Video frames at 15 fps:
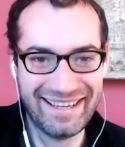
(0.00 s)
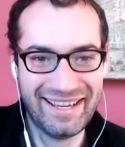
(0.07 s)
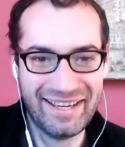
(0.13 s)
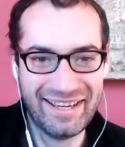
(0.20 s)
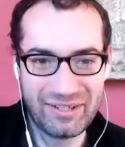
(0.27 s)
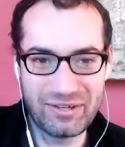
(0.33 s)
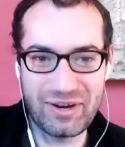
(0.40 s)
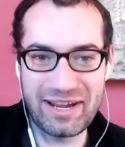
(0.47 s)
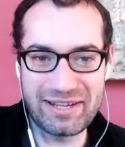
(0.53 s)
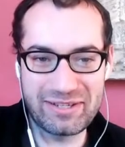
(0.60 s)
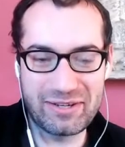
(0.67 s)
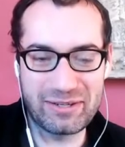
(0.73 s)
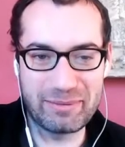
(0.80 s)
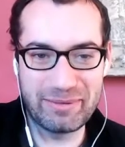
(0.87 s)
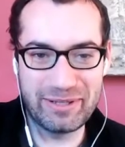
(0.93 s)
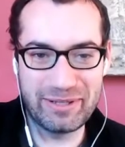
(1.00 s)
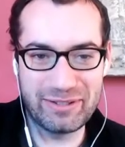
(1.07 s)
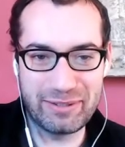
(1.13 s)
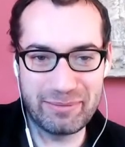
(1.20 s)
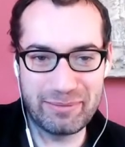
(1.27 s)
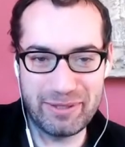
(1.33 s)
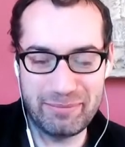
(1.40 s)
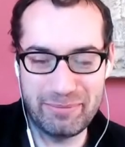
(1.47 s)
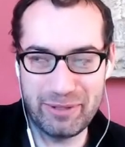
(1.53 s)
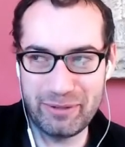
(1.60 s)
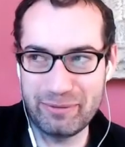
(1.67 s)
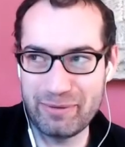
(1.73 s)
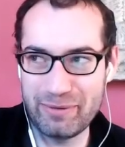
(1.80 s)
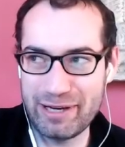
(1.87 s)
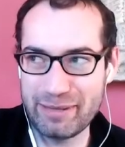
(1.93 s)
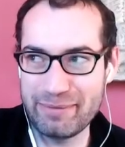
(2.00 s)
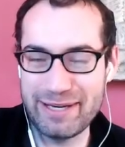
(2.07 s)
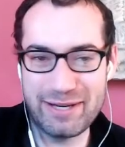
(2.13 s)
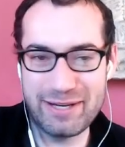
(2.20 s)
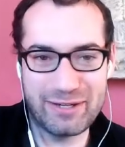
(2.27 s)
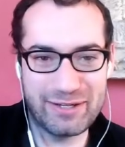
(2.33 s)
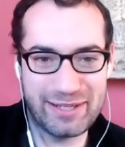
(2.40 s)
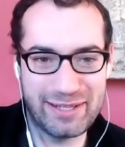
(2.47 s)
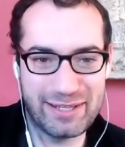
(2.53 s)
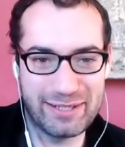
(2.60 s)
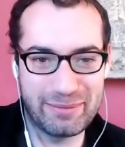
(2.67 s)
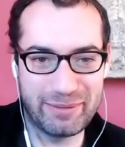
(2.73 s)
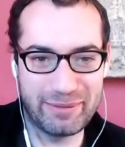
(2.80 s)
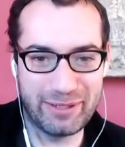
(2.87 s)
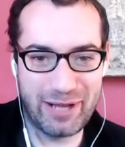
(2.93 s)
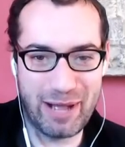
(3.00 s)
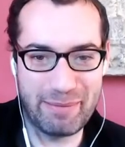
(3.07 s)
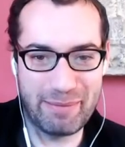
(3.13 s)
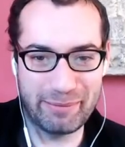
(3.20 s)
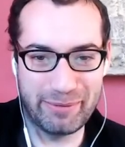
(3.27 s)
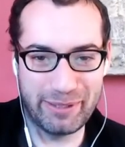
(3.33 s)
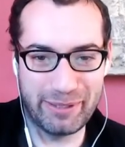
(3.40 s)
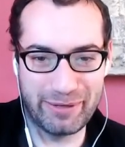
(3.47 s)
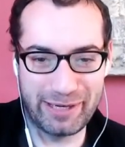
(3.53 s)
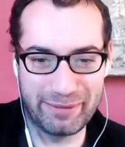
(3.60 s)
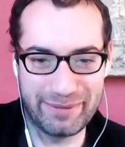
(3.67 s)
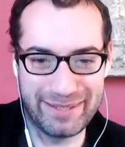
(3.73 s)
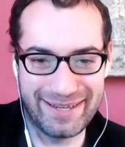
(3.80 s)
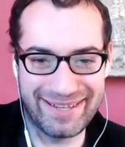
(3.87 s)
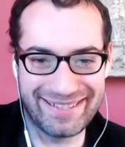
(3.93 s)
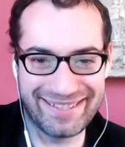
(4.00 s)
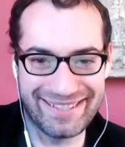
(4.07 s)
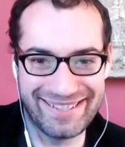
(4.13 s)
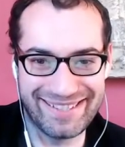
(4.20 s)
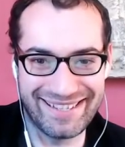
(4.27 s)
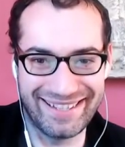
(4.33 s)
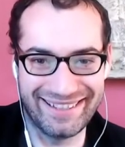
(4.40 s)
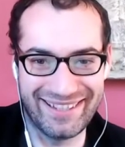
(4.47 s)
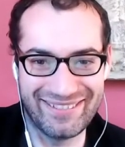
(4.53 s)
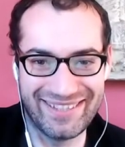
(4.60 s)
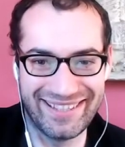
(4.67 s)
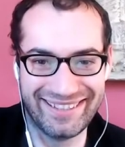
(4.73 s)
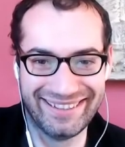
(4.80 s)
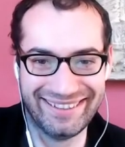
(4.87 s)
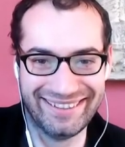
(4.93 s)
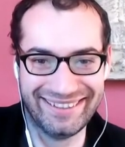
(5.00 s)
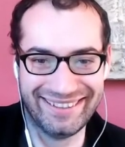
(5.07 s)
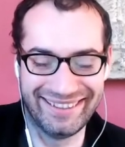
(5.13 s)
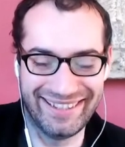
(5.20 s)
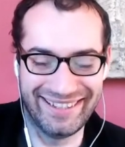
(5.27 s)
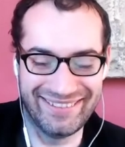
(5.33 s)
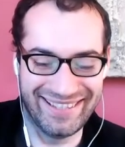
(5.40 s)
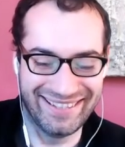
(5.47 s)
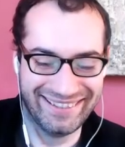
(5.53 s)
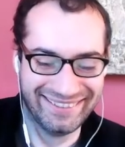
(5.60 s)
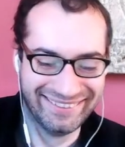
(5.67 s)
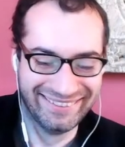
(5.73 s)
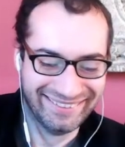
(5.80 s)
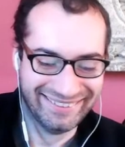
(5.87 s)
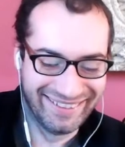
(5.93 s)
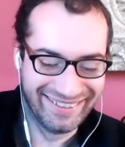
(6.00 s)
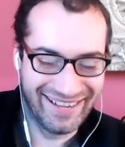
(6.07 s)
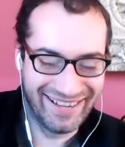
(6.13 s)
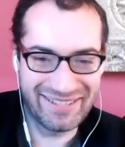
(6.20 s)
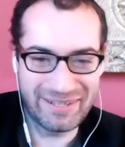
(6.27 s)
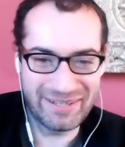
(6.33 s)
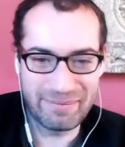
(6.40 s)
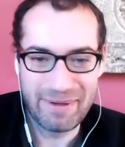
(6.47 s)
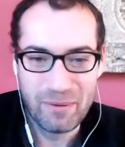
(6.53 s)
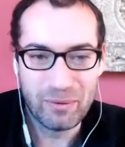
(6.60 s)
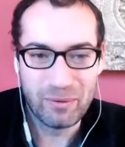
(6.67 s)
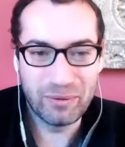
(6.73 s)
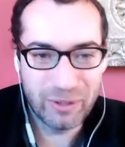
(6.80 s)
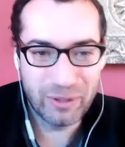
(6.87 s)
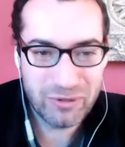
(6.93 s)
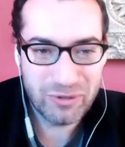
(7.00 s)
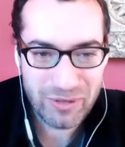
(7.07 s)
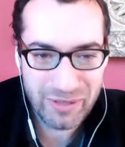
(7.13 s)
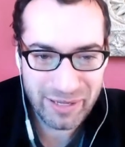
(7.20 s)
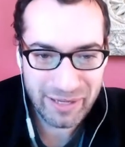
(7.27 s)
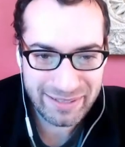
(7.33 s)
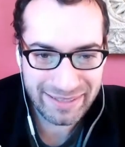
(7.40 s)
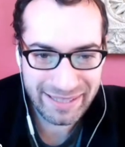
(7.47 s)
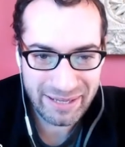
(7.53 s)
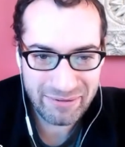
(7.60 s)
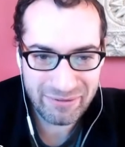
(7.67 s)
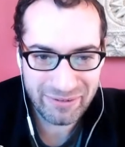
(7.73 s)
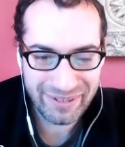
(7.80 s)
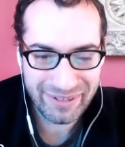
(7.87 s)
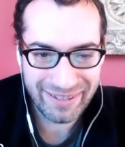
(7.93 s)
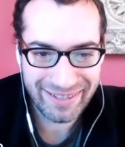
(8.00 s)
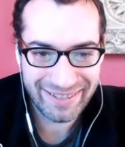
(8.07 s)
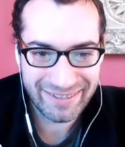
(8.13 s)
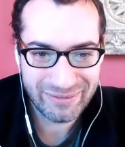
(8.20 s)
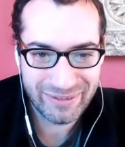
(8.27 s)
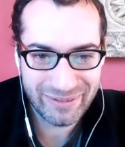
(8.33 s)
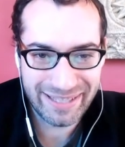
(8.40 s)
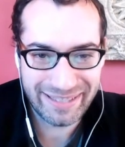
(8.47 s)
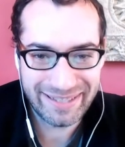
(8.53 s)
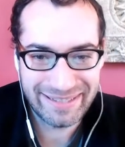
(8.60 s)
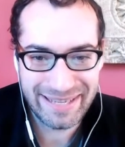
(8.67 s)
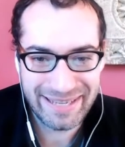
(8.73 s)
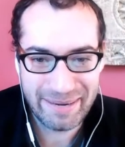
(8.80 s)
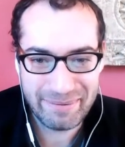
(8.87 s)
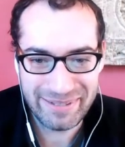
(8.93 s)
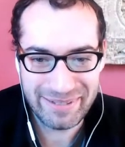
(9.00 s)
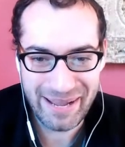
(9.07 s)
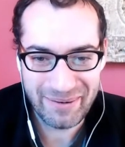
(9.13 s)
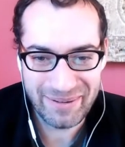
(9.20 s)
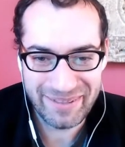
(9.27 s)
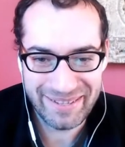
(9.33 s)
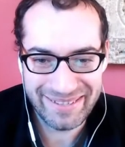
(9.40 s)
Great. So some good some good book recommendations and then some good comic book recommendations. I love it. I love it. Awesome. Well, Lodro, thanks again for uh, for taking the time to chat with us